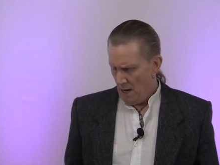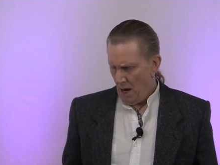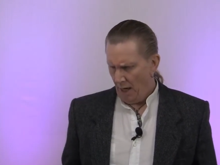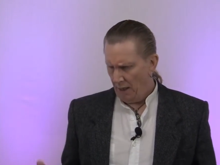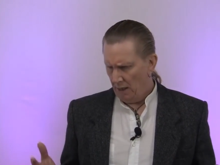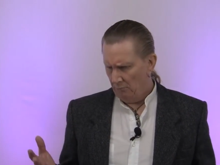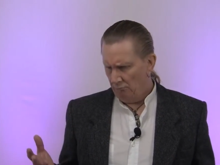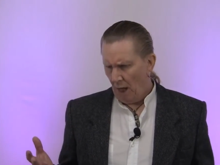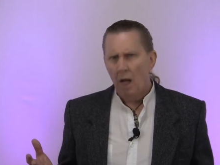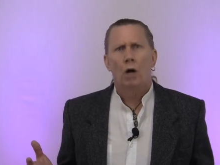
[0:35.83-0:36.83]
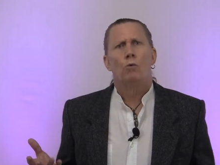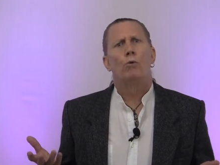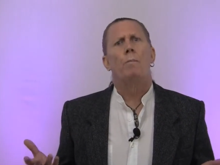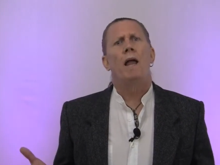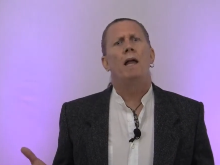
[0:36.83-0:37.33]
I can
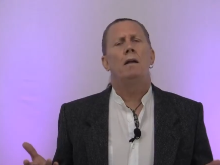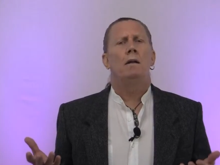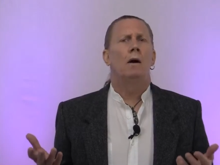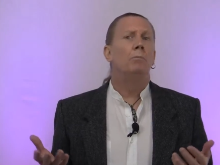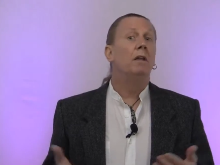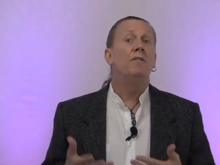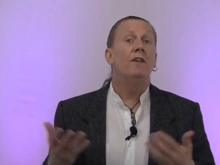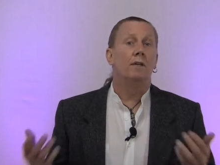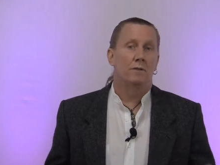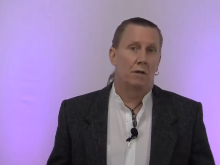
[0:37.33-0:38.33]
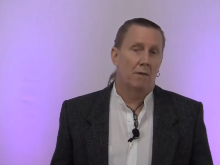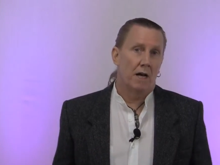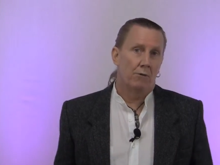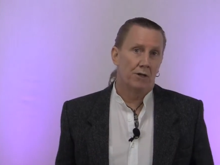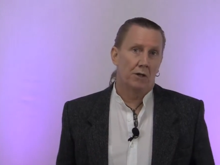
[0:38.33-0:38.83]
remain oblivious to my
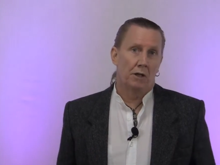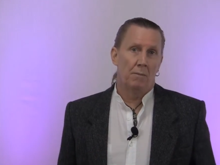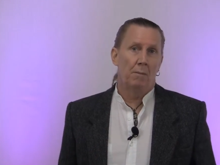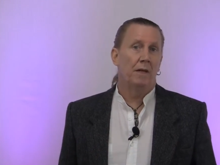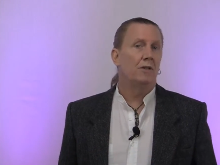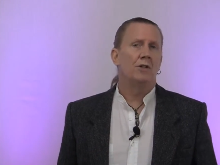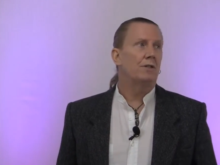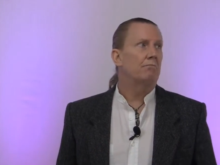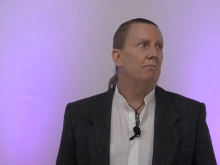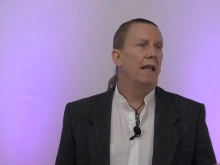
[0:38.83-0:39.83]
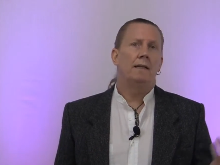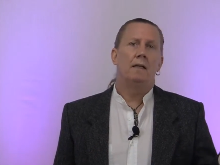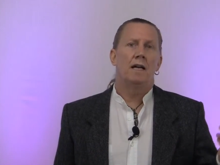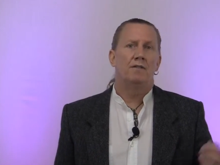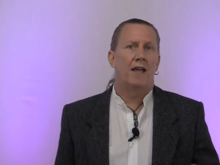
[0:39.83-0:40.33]
original commitment and just let
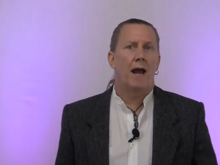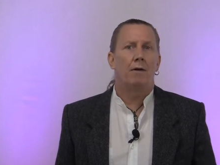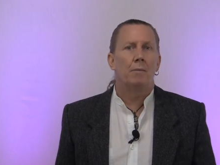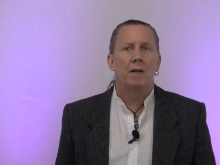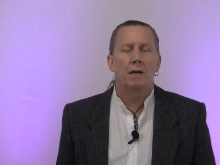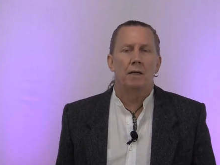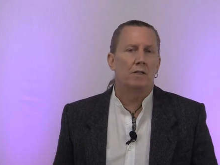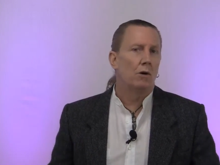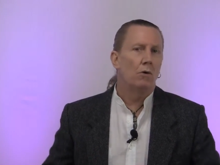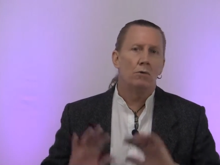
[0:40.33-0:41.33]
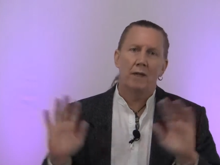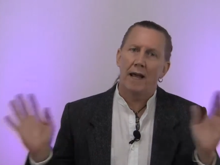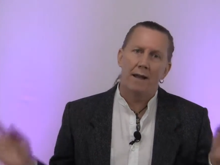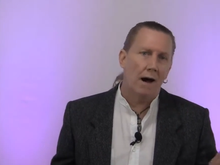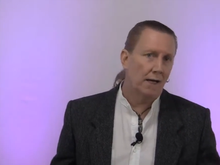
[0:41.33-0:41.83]
life carry me on its own
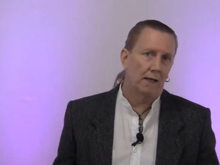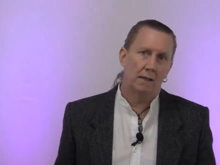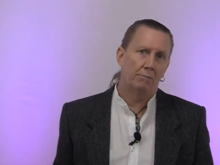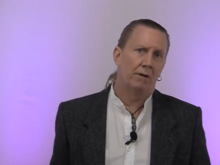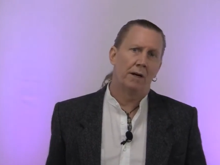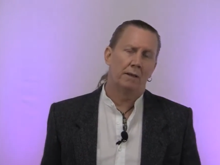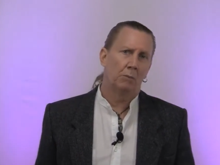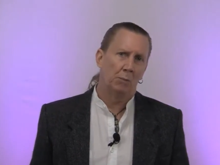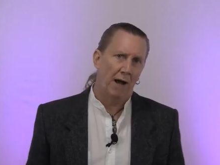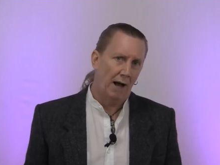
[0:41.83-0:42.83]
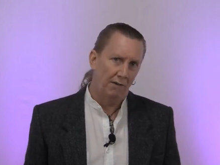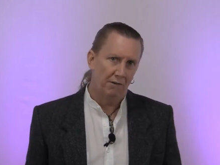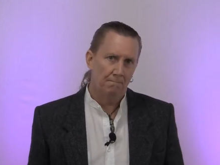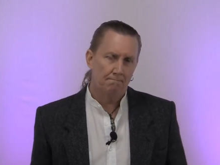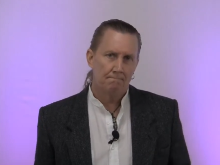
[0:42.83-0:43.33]
chaotic and unpredictable path.
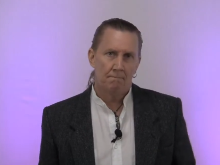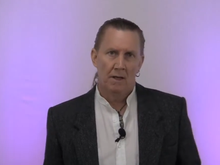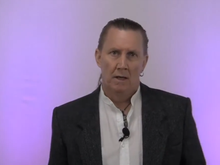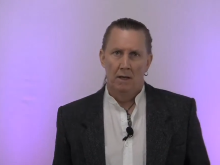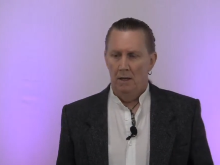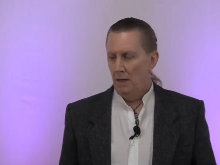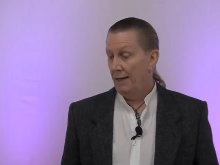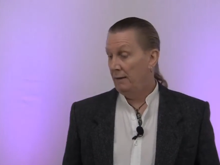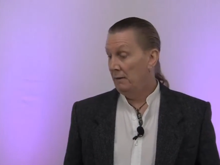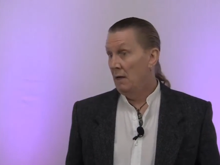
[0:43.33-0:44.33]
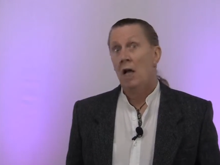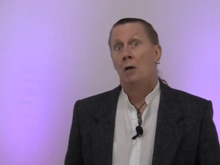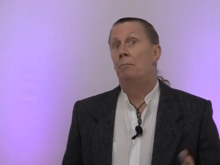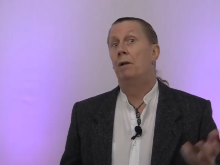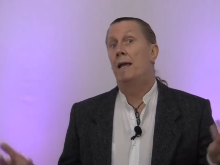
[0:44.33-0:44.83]
I can
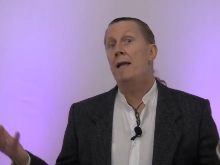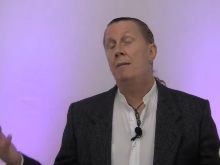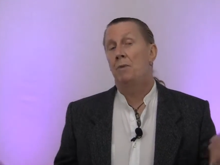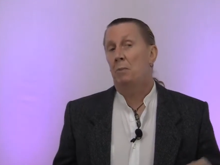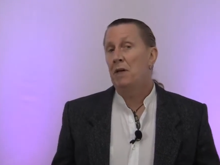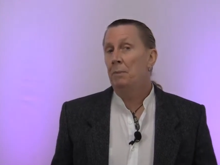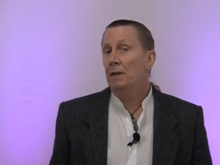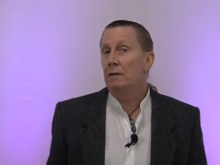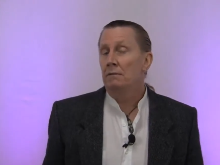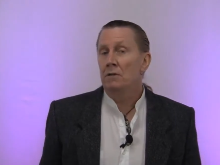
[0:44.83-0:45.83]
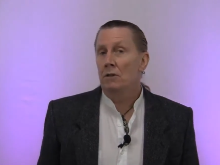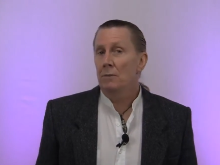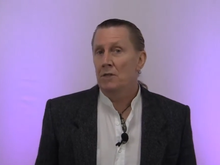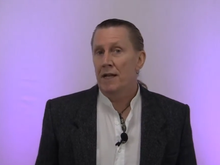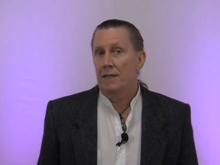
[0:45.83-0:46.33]
blame the people and
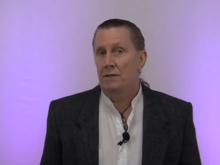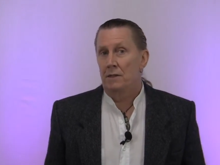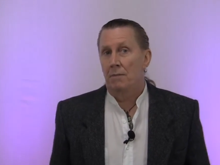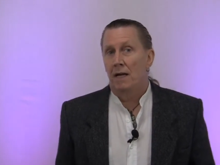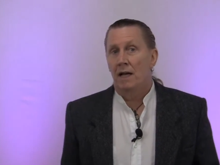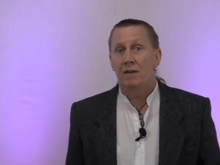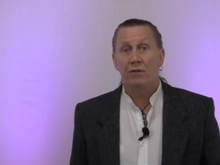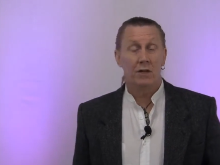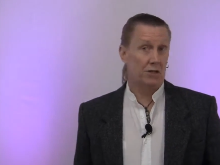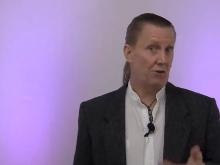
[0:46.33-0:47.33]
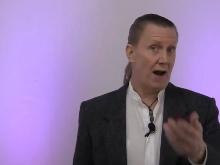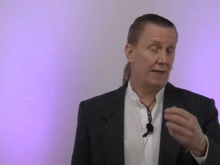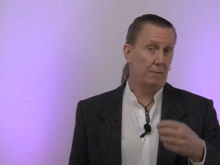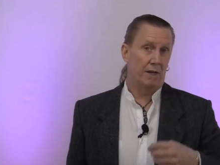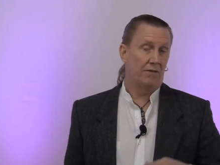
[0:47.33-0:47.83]
circumstances in my life for
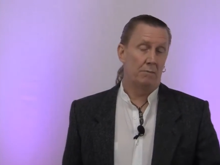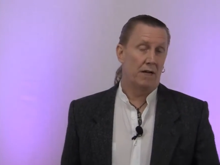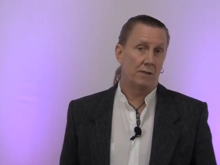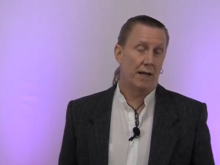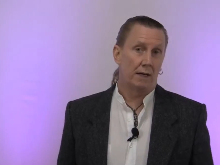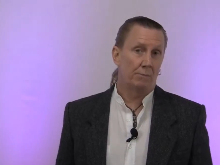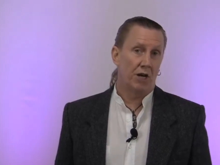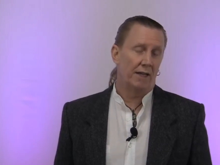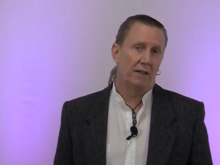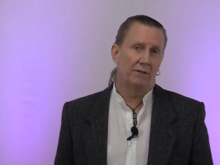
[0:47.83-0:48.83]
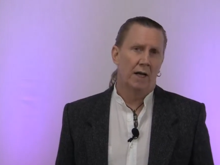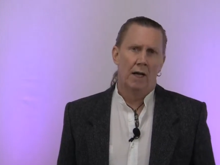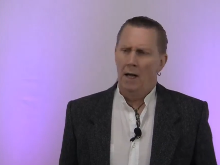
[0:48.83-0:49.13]
distracting me from my stated objective.